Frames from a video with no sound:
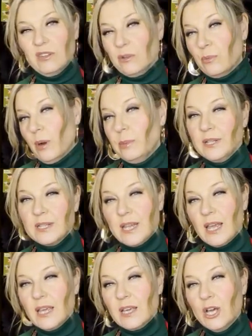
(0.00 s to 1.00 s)
It'll probably
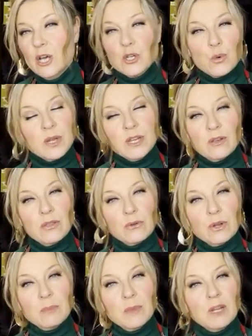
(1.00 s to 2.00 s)
take twenty to
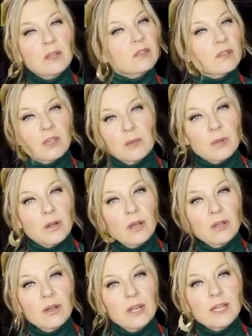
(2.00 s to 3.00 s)
thirty minutes. I'll keep an
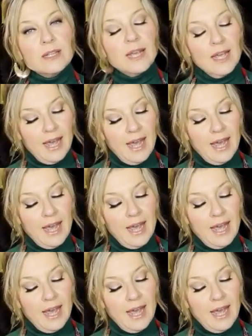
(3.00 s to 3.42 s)
eye on it.